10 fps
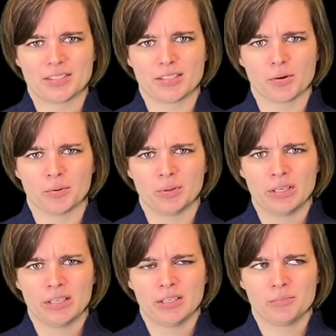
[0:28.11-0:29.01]
so
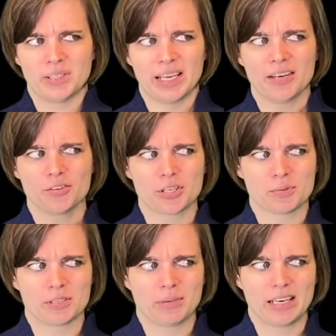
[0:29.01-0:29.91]
potato
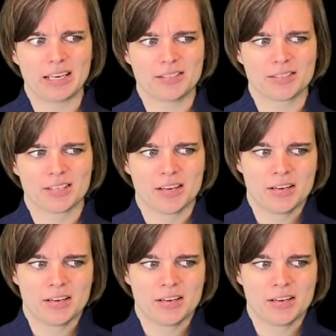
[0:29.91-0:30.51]
chips and mayonnaise